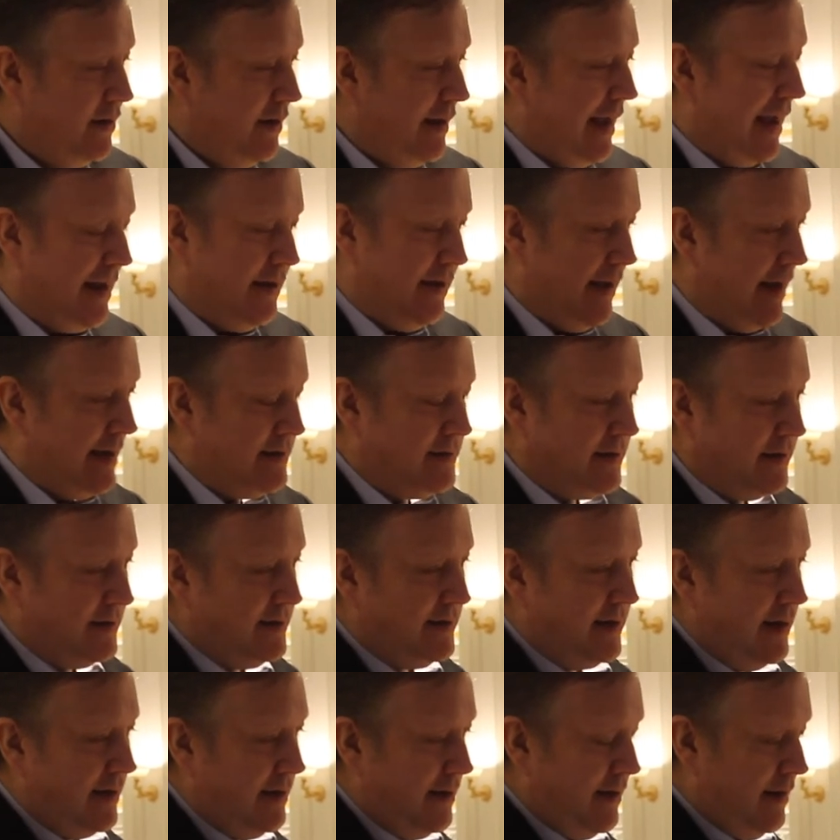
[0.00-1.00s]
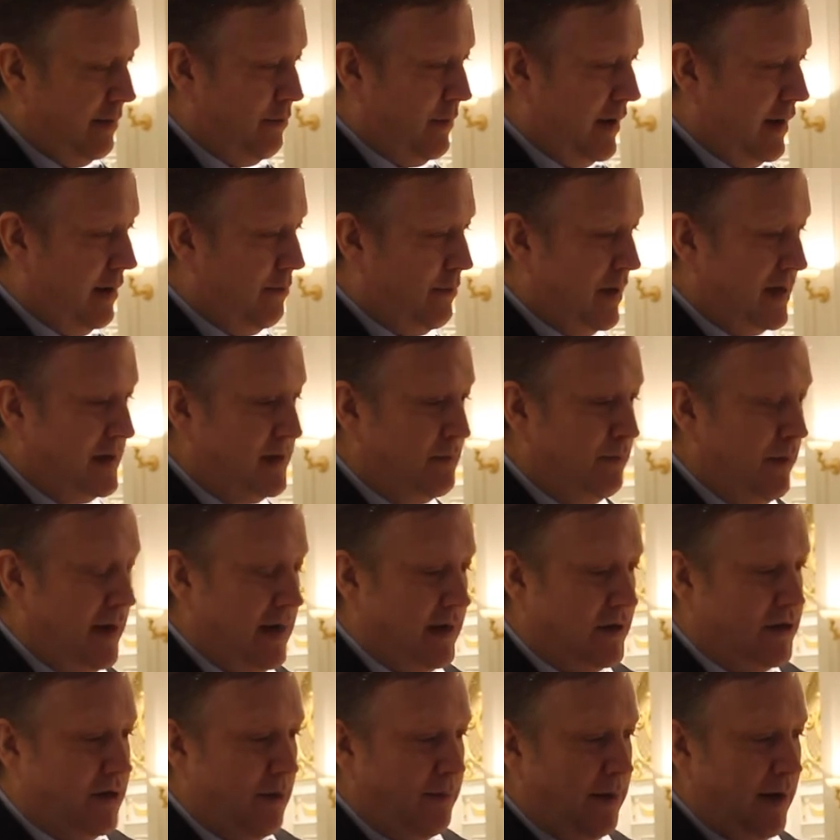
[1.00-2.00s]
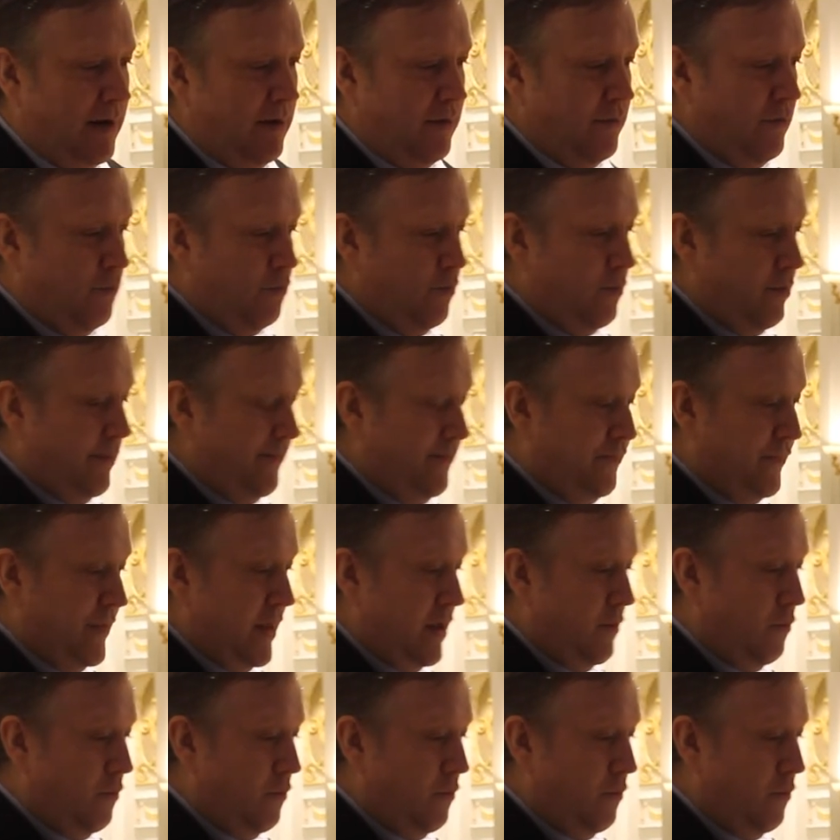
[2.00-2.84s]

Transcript: The, as I said in, in my speech, I mean,